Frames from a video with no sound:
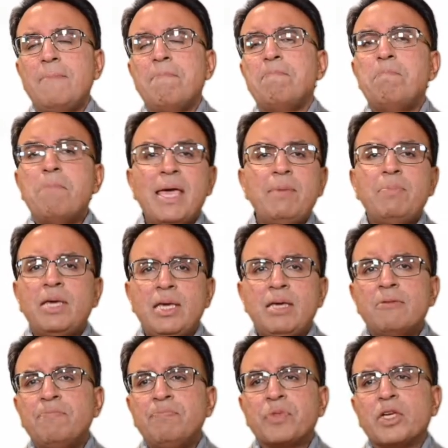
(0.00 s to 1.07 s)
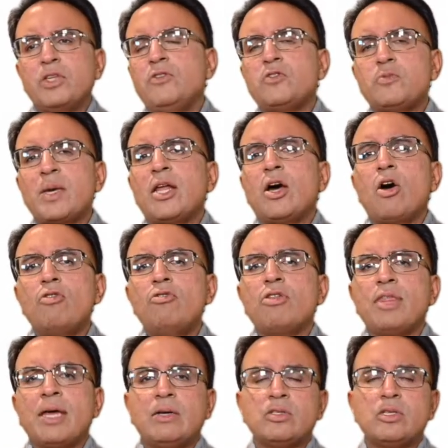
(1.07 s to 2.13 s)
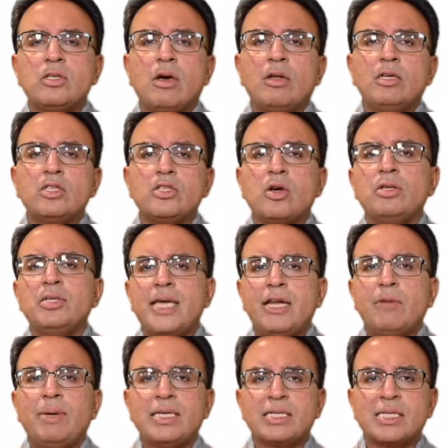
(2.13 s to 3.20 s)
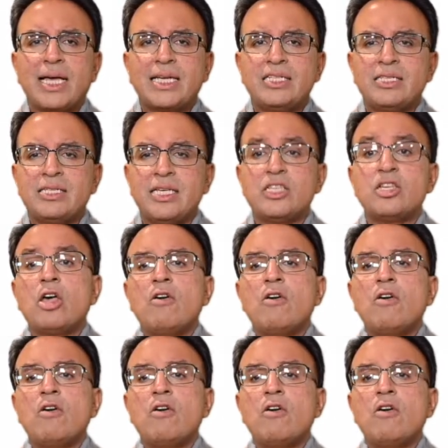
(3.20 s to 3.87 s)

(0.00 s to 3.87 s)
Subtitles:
maybe you spent $100,000 on database licenses